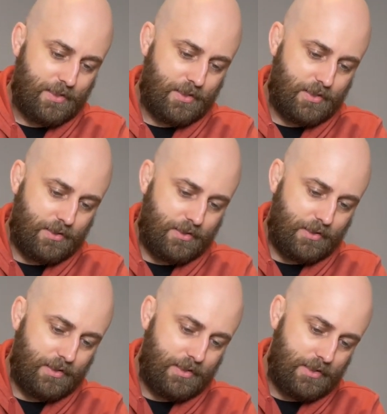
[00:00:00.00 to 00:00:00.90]

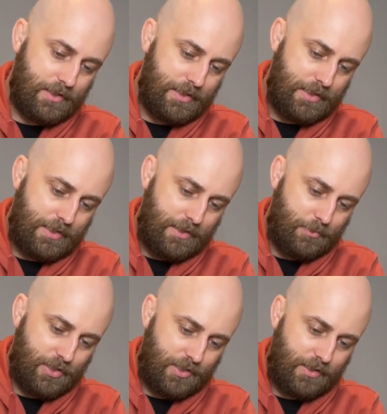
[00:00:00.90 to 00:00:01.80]
So
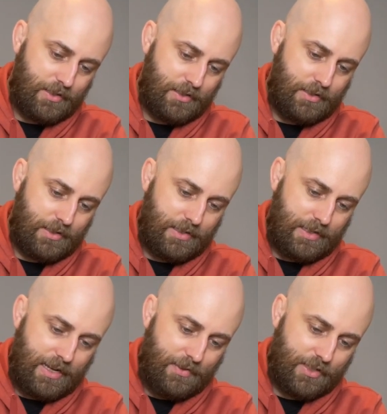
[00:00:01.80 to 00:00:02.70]
I'm just gonna
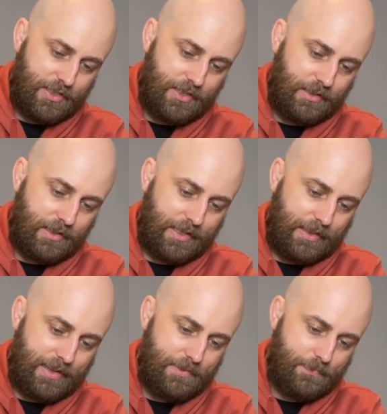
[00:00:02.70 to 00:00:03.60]
have it sitting like
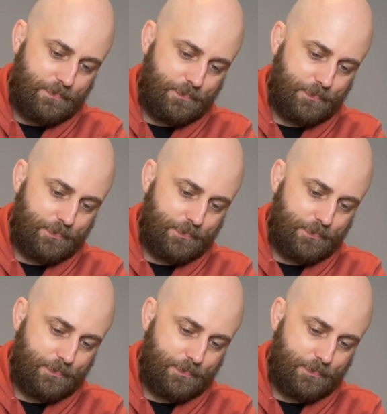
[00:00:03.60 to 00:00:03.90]
that.